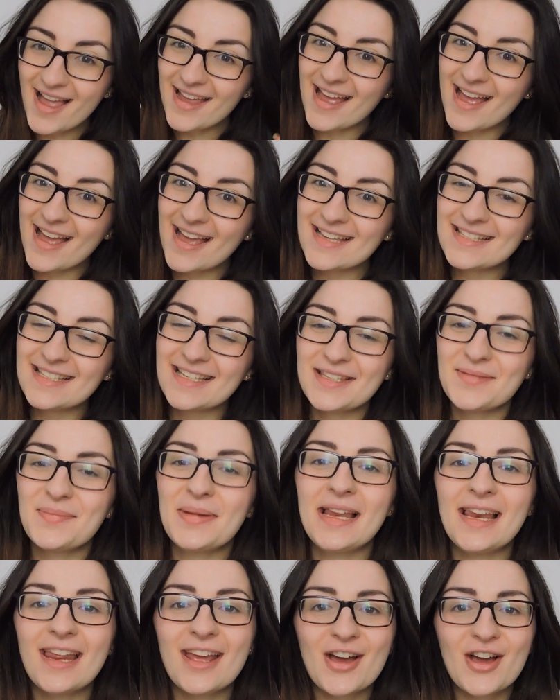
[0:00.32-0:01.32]
guys, it's
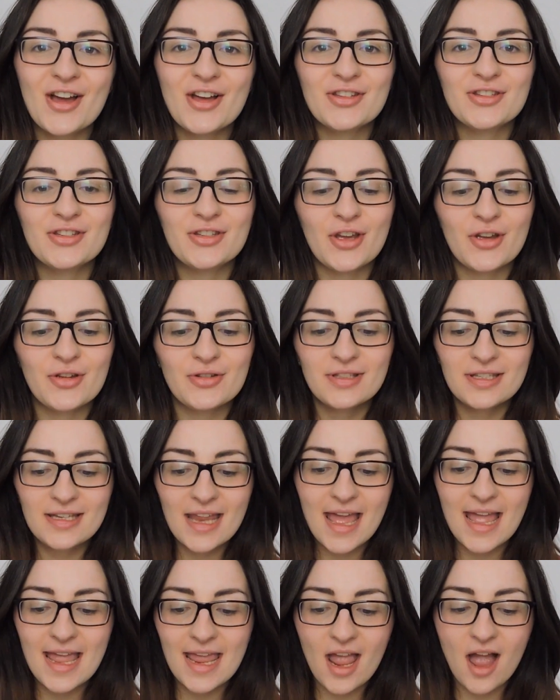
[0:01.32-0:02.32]
Meliaa. So
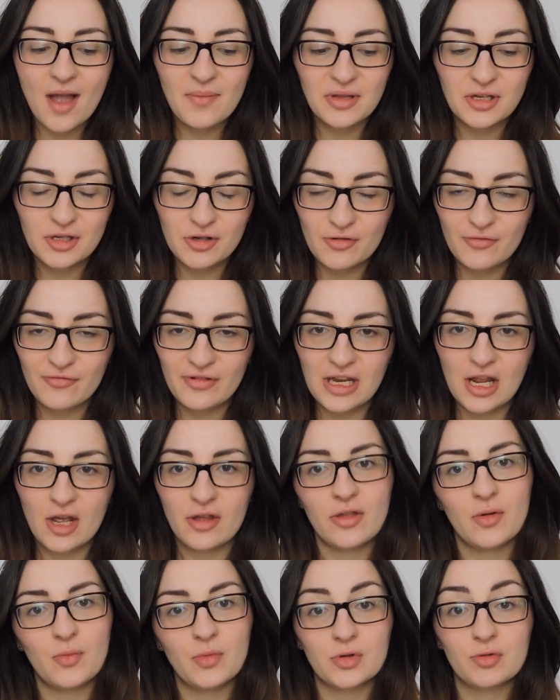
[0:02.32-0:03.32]
today I'm going to do a
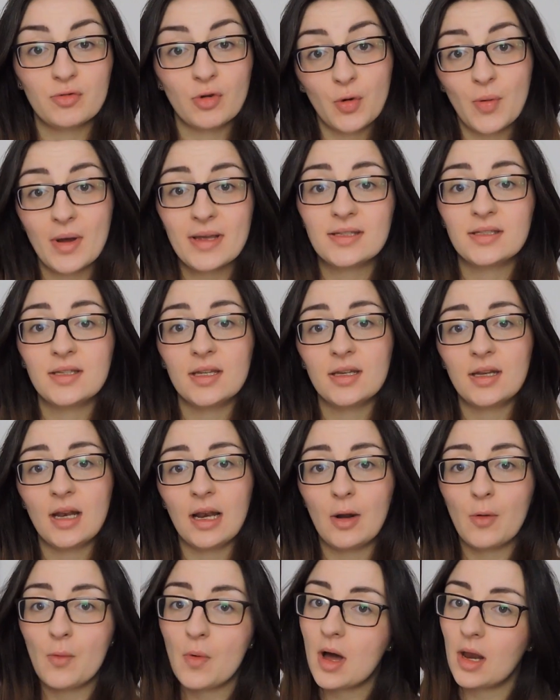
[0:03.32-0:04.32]
video that was requested
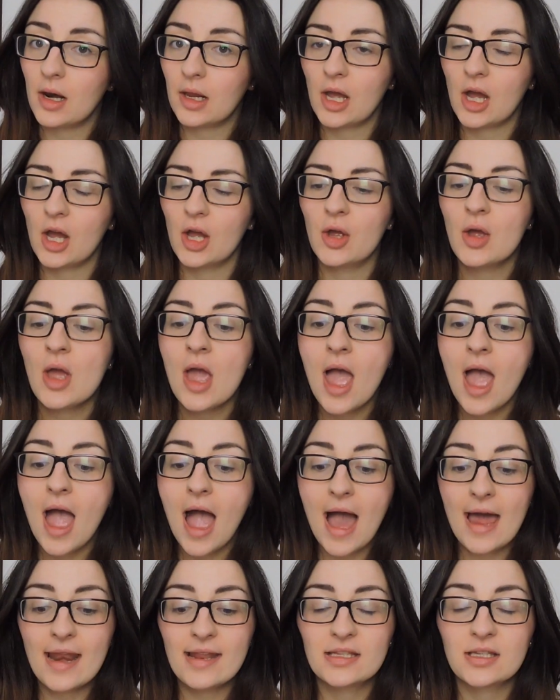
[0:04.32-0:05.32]
a little while ago,
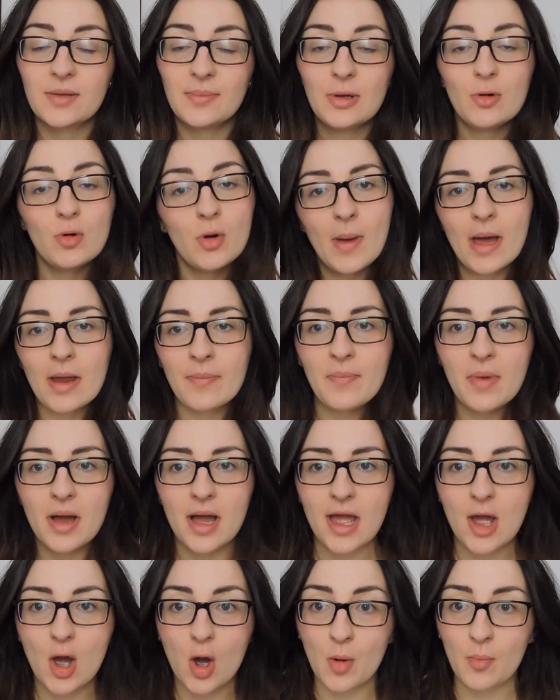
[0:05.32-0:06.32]
and it's going to be all about
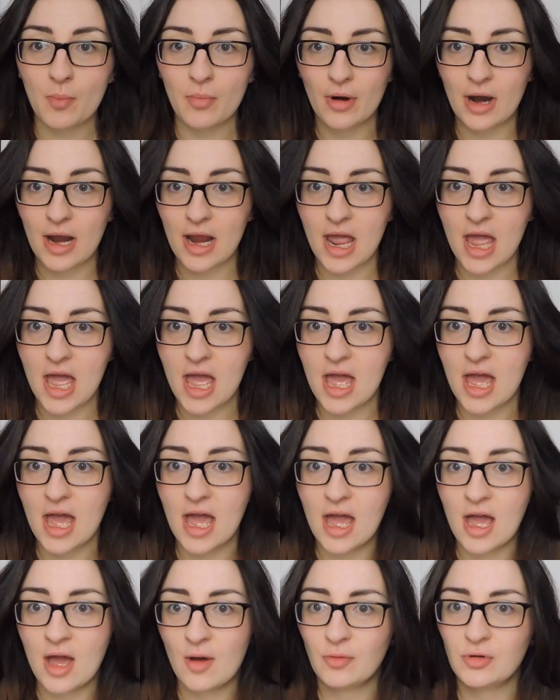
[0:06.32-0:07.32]
my ombre
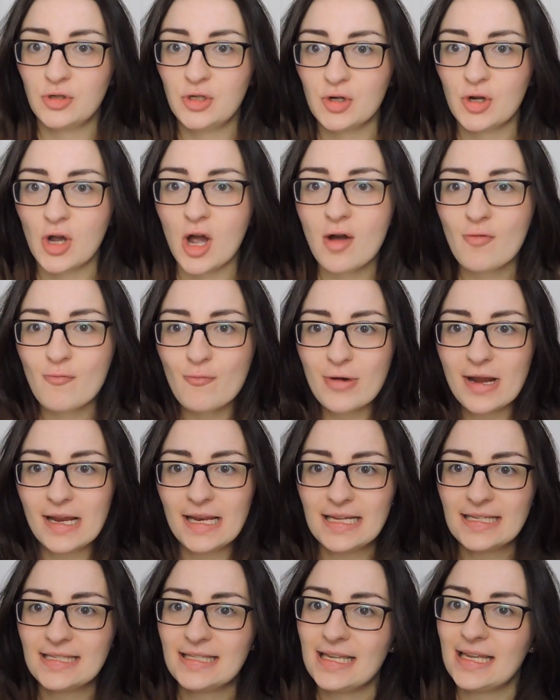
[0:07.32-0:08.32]
hair, which you can't
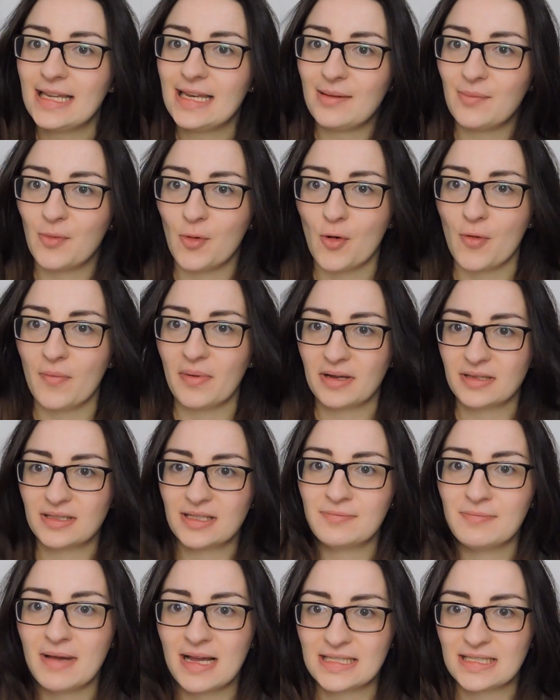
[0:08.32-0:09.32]
really see anymore because
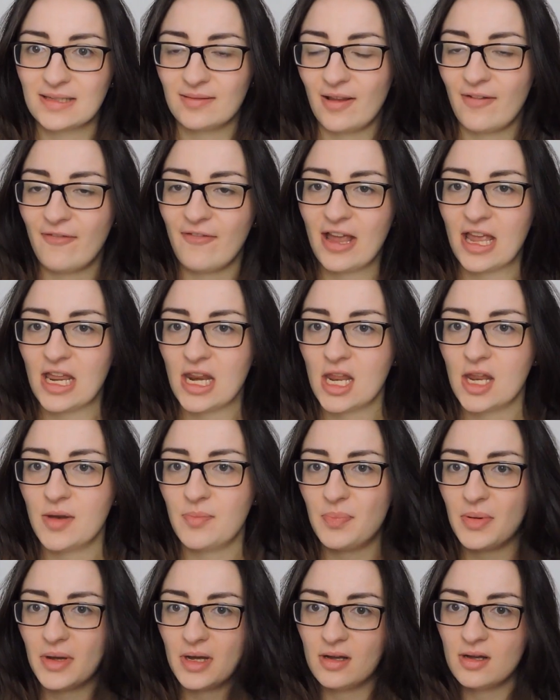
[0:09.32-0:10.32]
it's massively
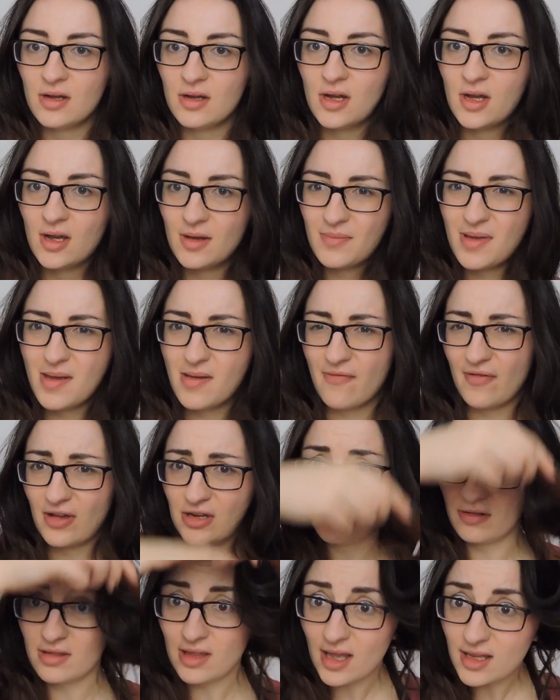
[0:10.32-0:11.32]
faded, but maybe if I
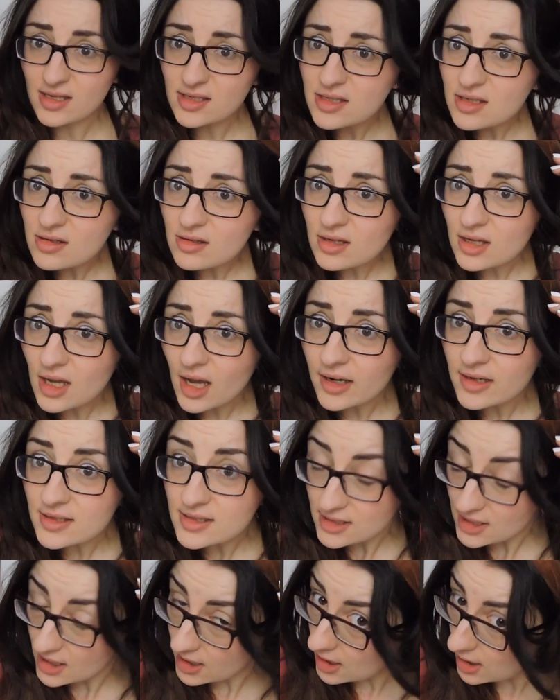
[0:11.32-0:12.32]
do this you can kind of
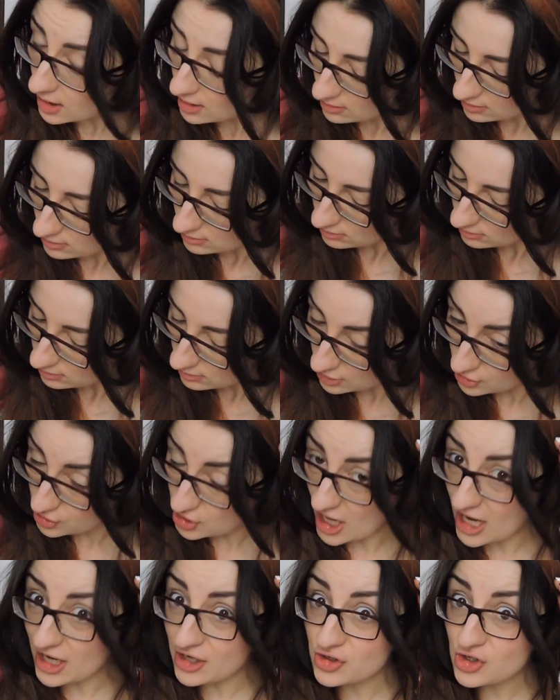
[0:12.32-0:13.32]
see the
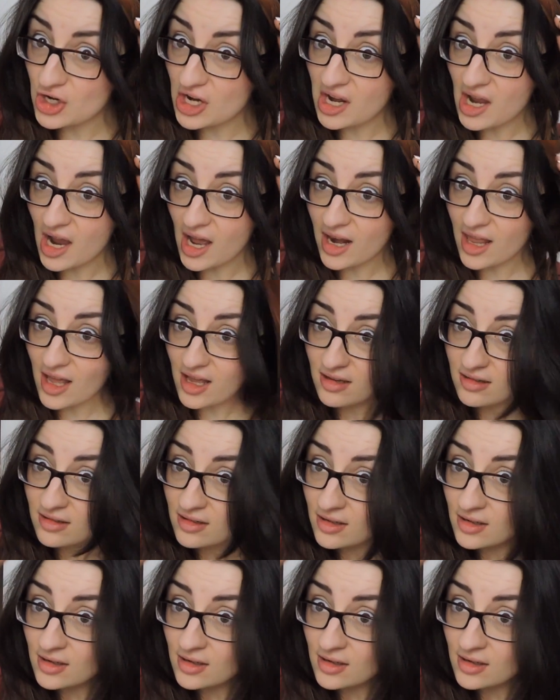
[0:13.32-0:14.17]
changing colour.